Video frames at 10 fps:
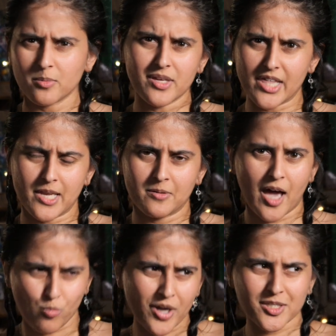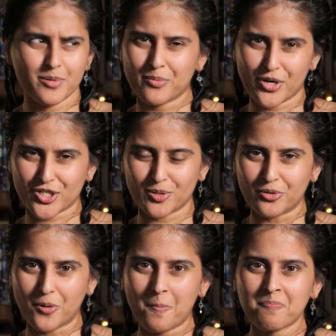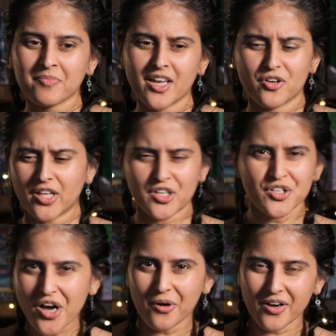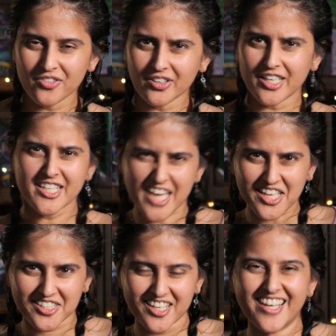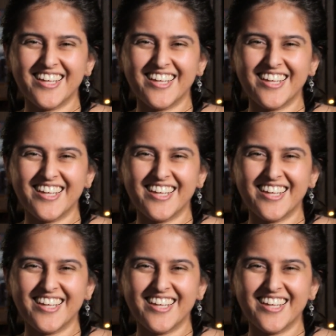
to be then. I want to be impressionable. You're like, no, and they're like, yes.